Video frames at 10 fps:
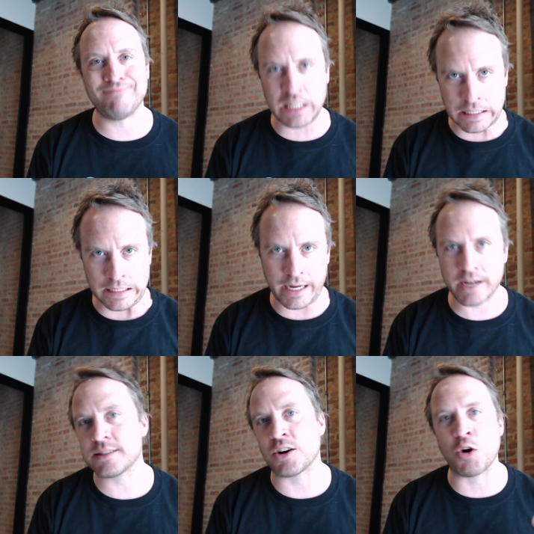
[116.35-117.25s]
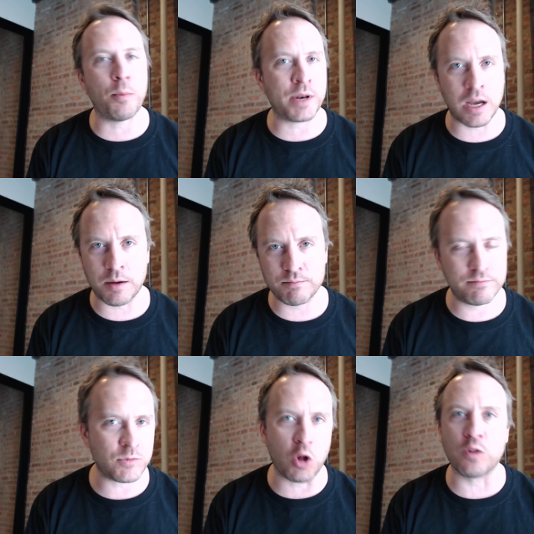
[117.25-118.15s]
clinics that are opening
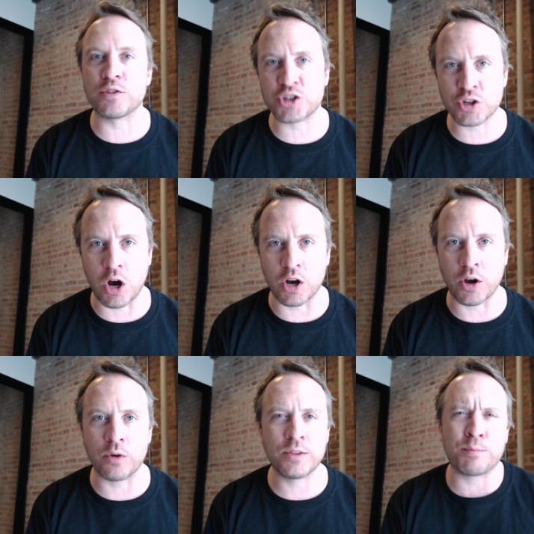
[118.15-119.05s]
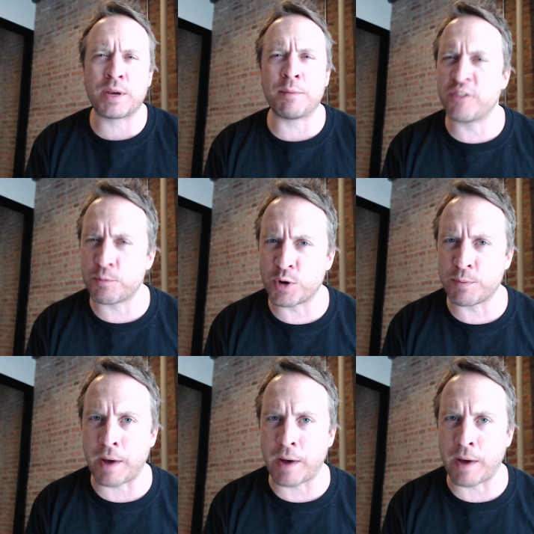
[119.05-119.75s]
up all over Chicago. They're becoming very pretty